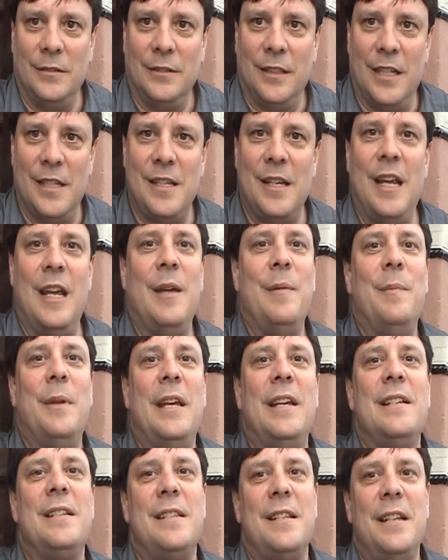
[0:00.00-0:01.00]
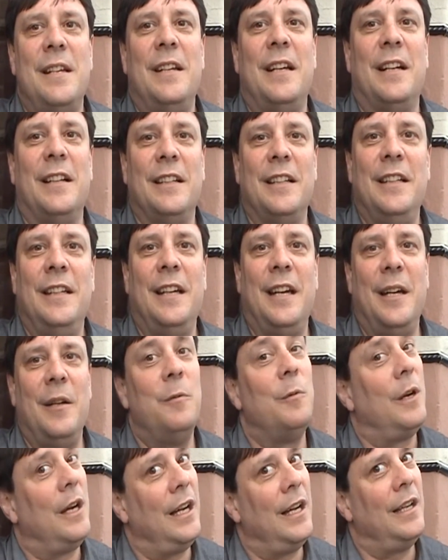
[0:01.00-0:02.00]
That's M A C L E A
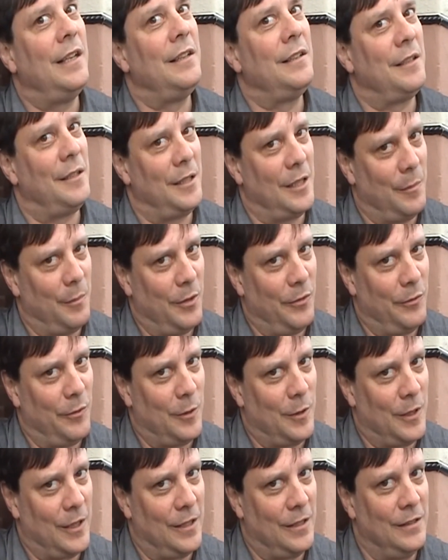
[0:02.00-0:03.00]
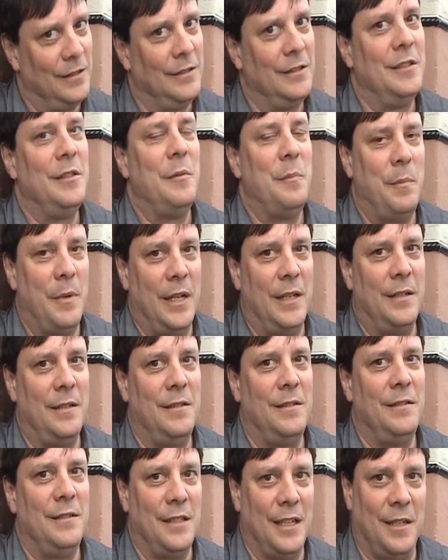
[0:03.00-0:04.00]
Y, the number four,
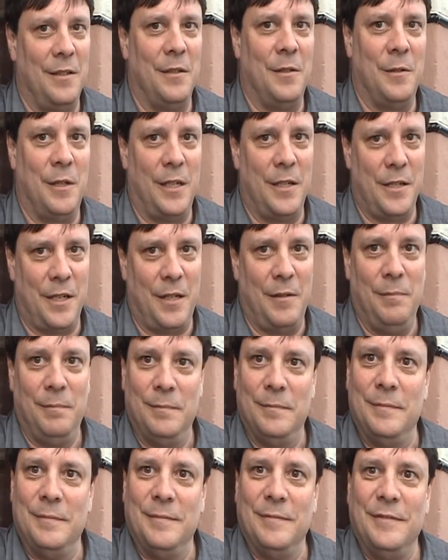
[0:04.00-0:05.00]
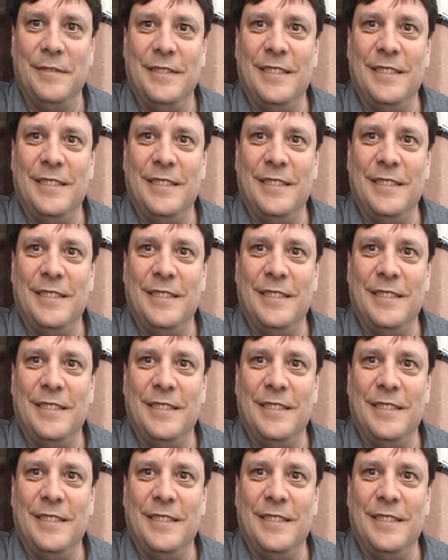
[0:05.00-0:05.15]
mayor.org. And